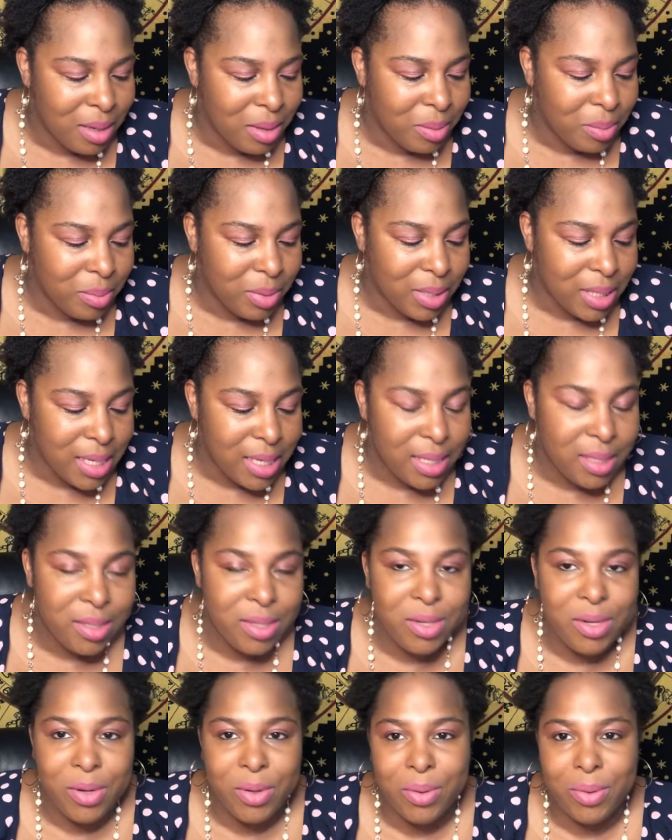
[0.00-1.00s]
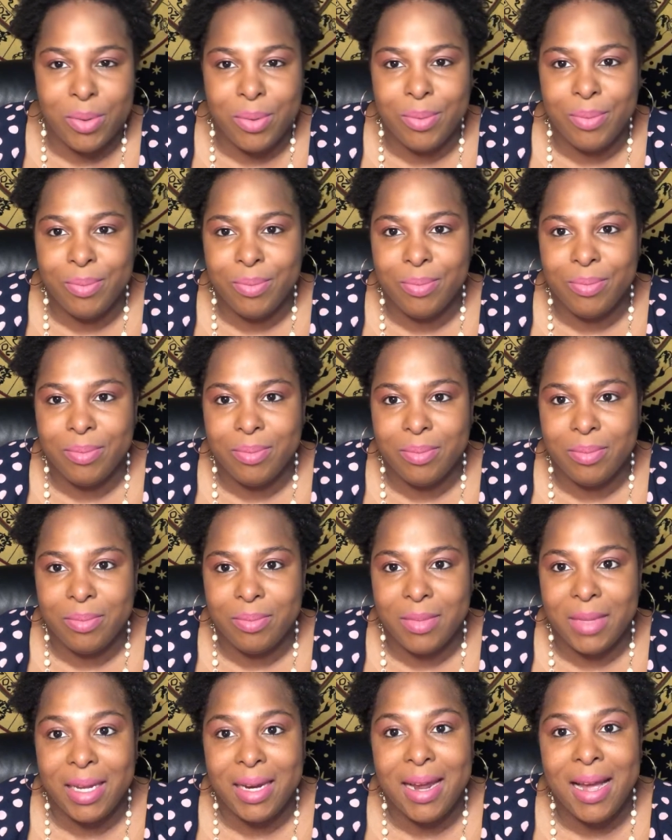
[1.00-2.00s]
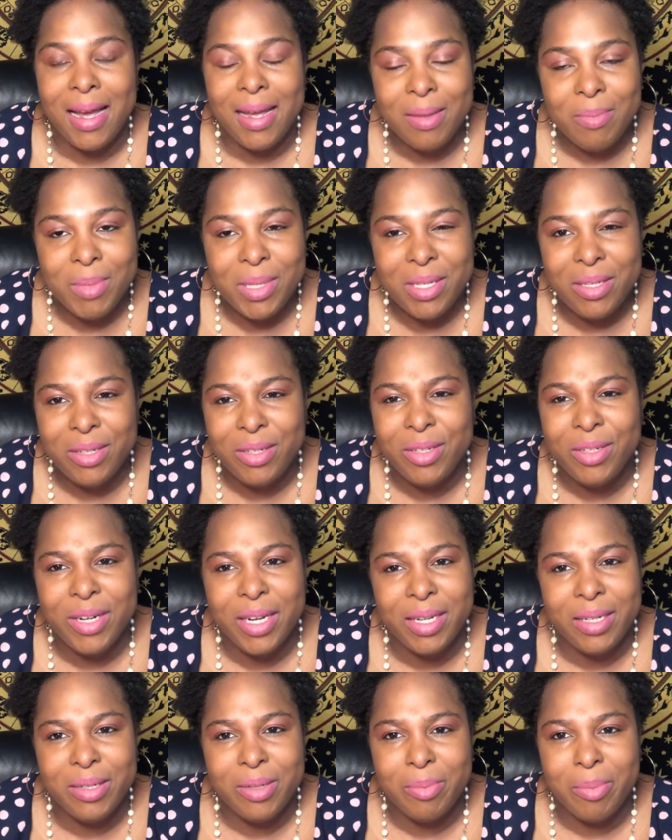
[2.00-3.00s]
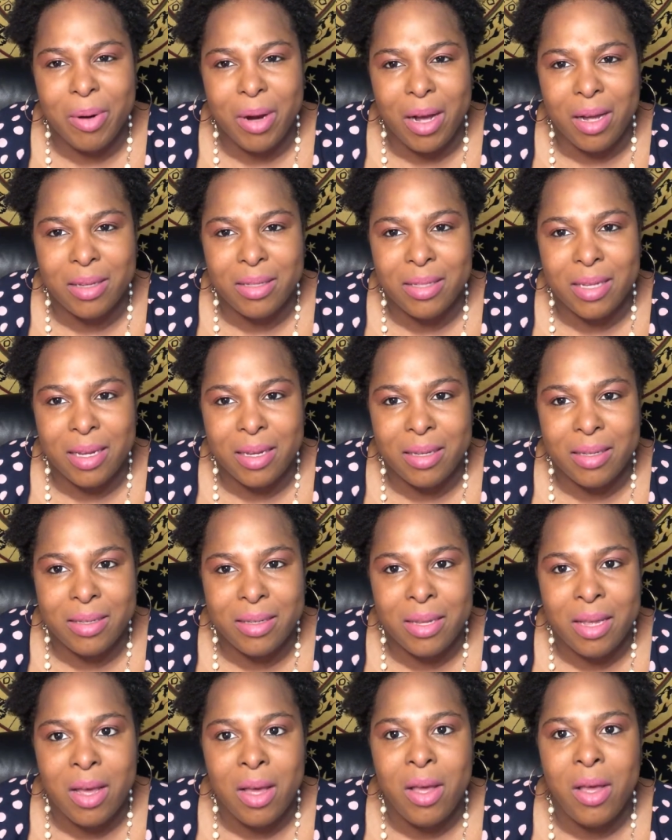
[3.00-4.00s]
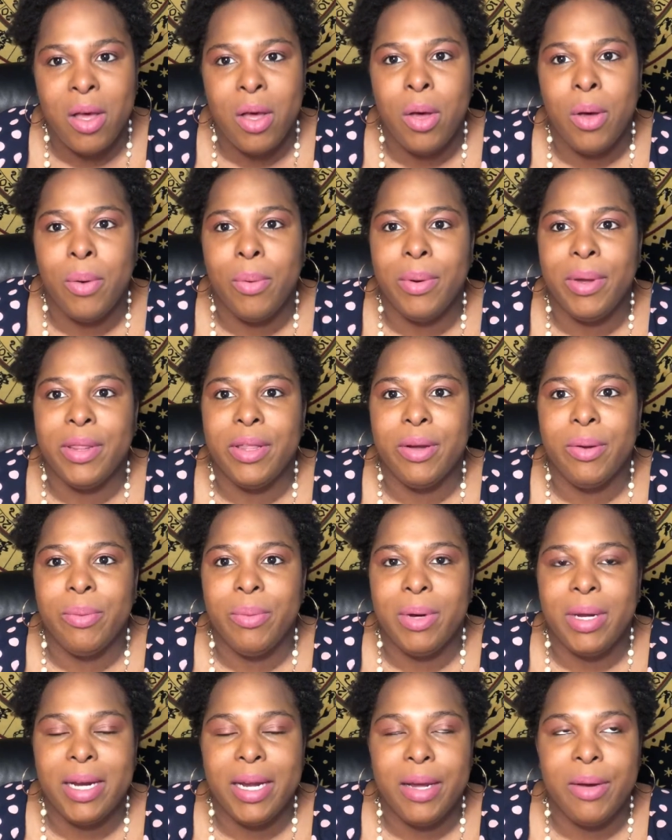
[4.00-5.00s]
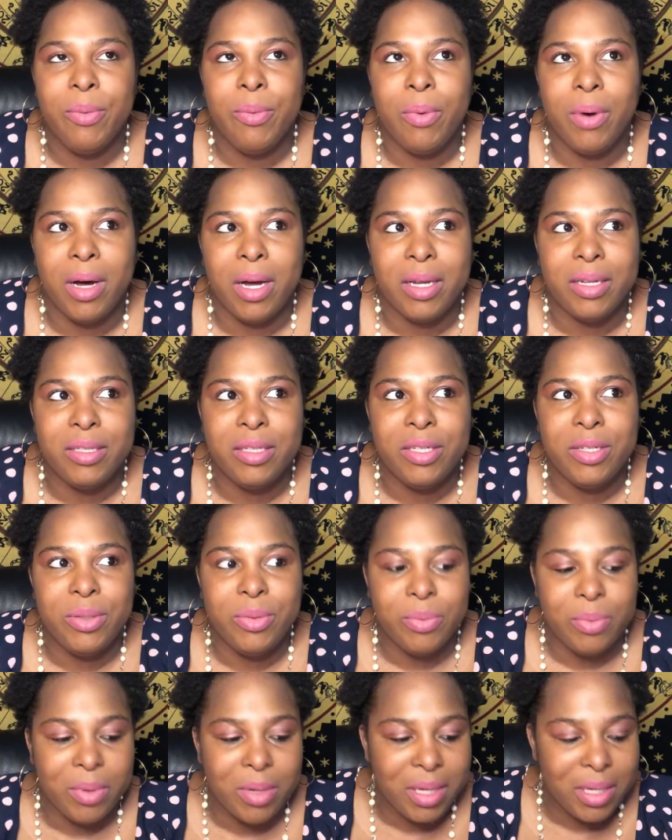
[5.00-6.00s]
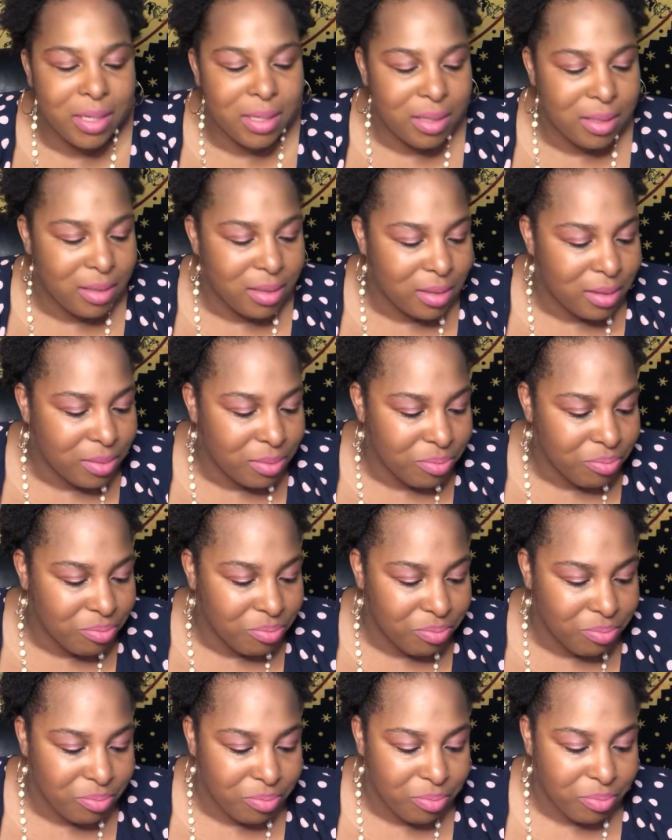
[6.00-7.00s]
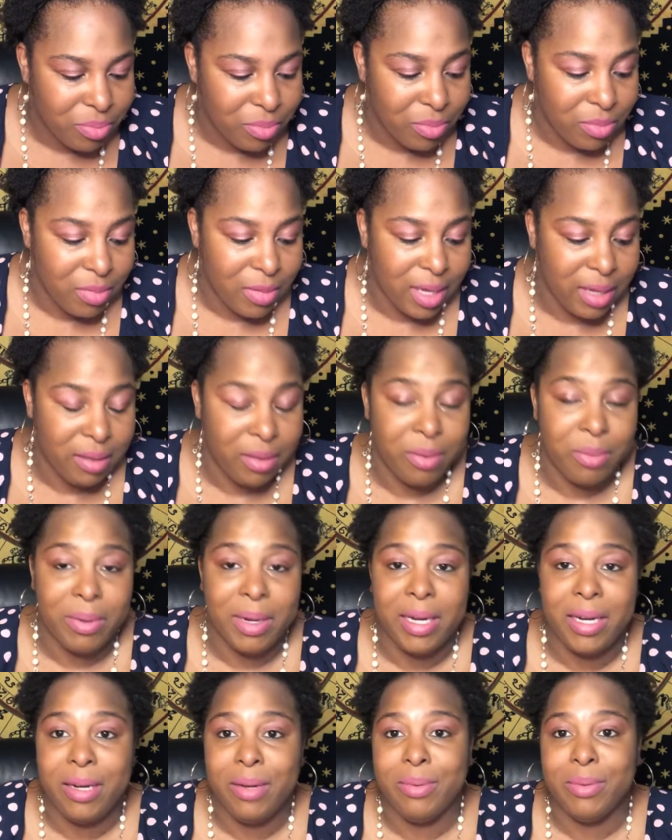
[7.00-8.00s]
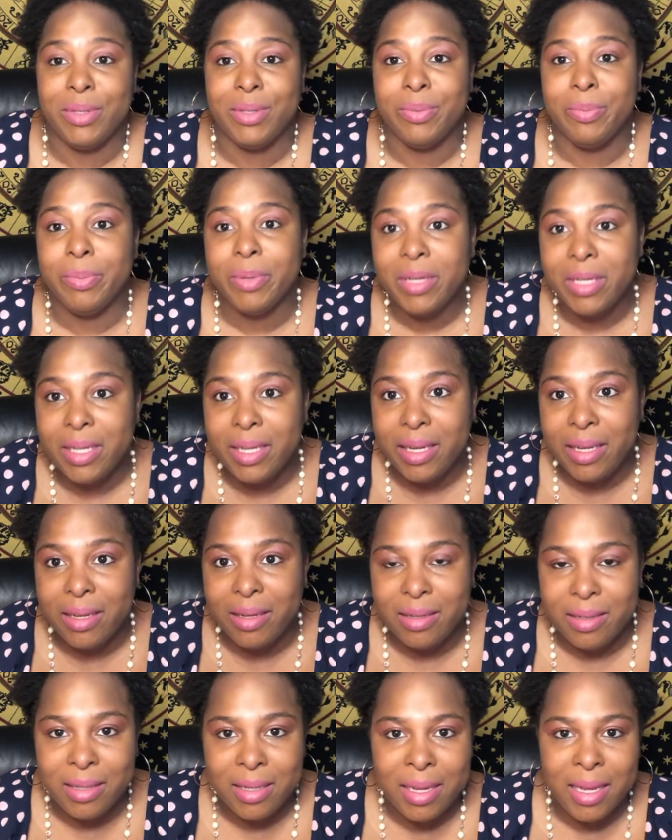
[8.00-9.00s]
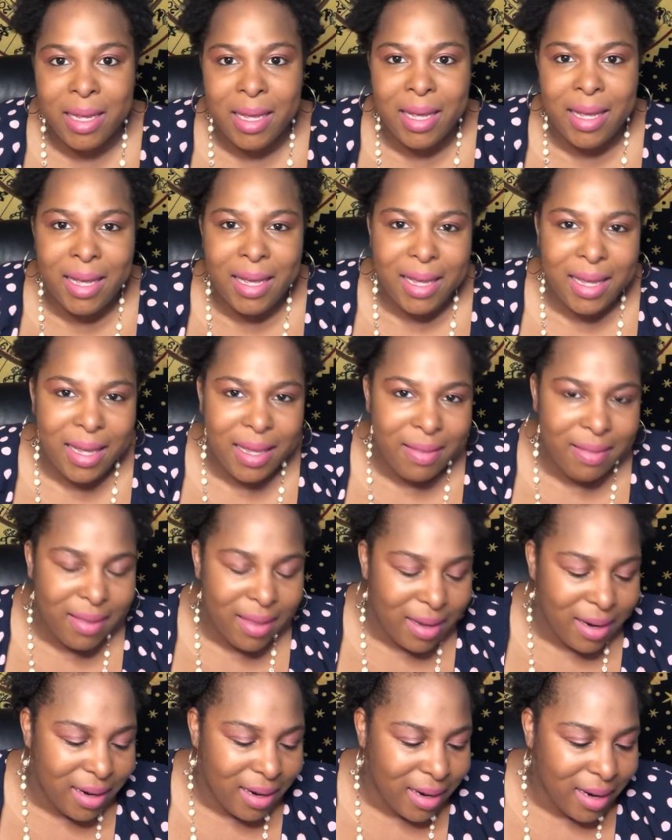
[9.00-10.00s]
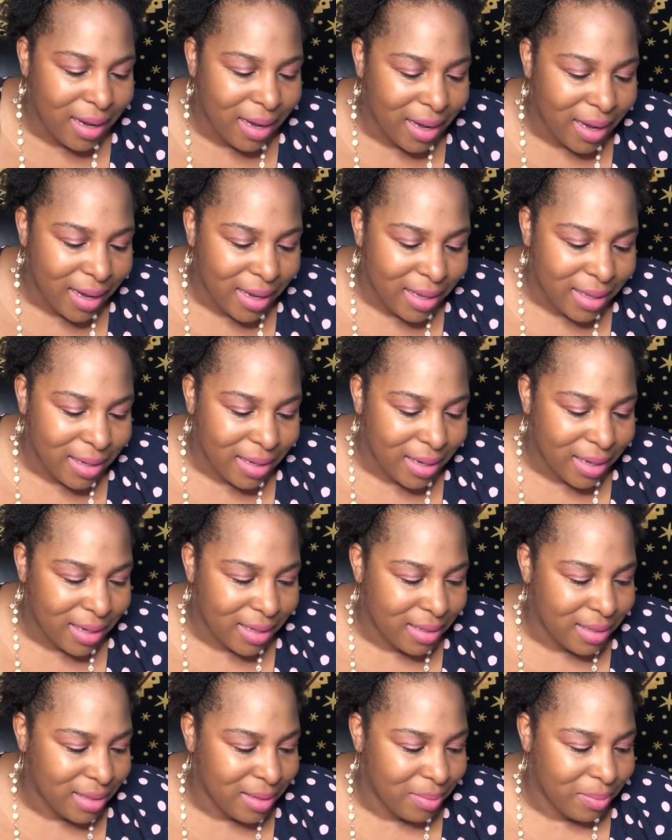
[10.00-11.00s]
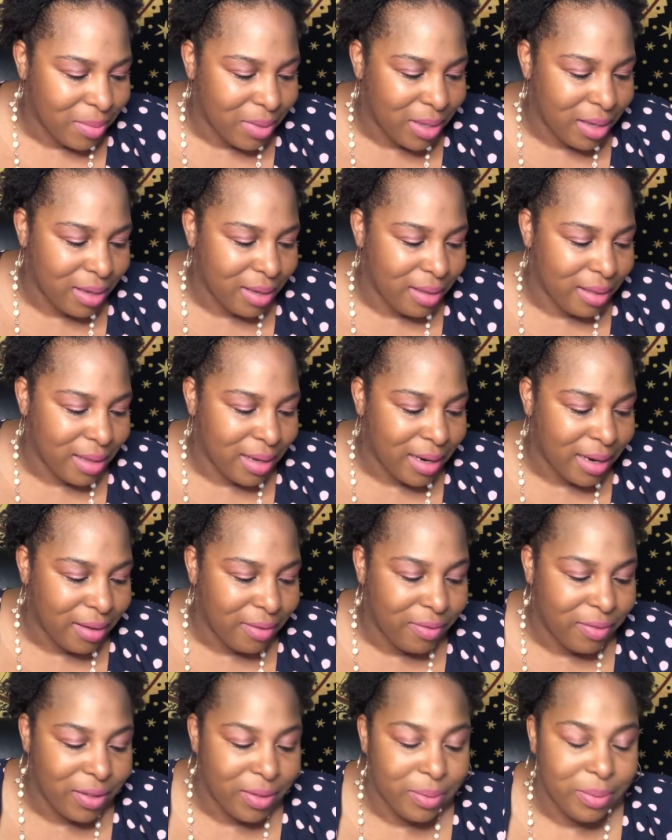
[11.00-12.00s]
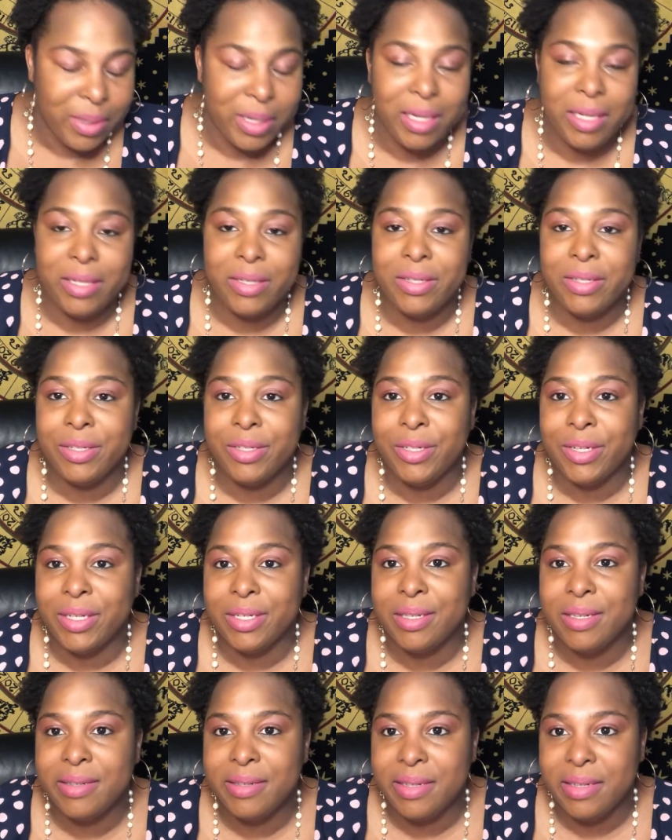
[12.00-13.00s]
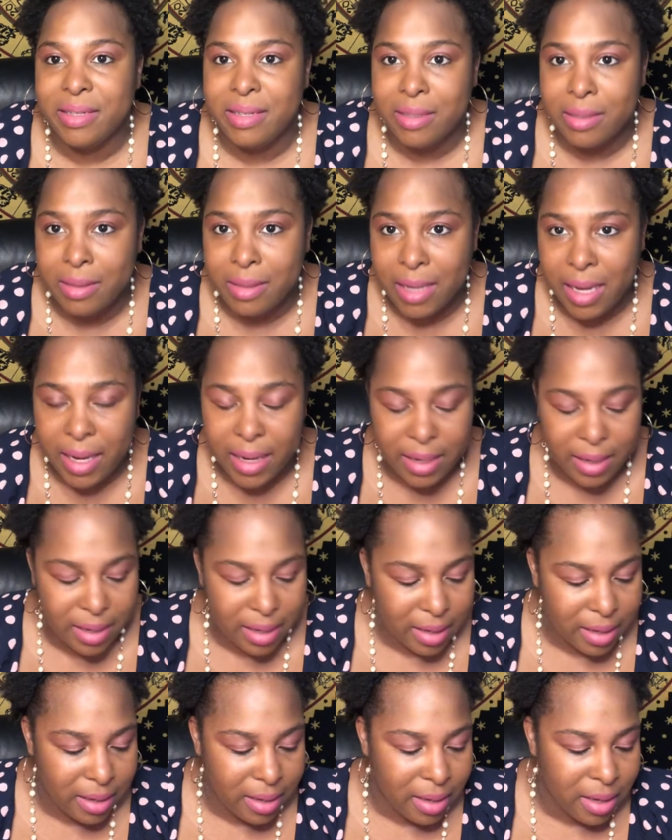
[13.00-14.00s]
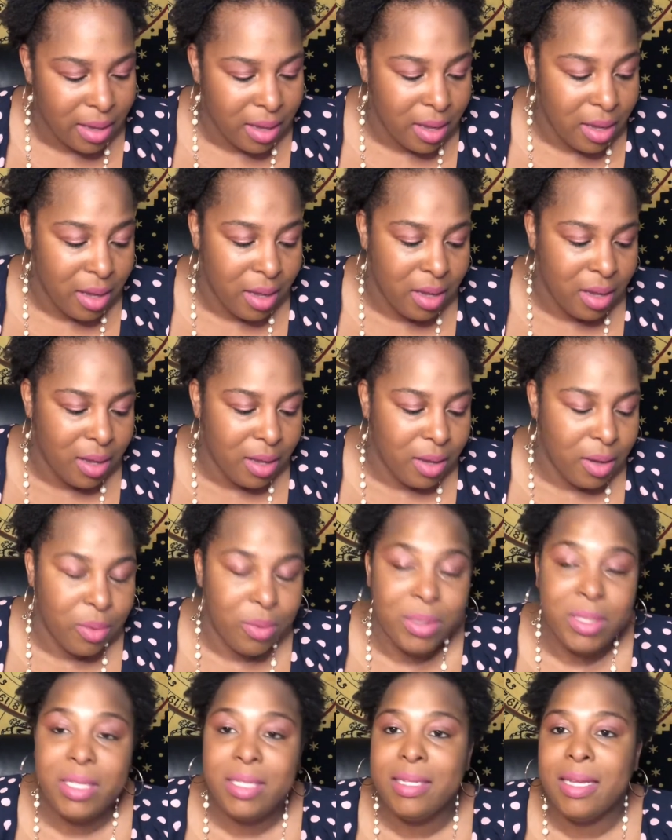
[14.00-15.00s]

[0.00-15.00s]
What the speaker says: please know that I'm still trying to process whether what I watched was that the writing was brilliant, in that it highlights something that I feel we need to address as a society, which is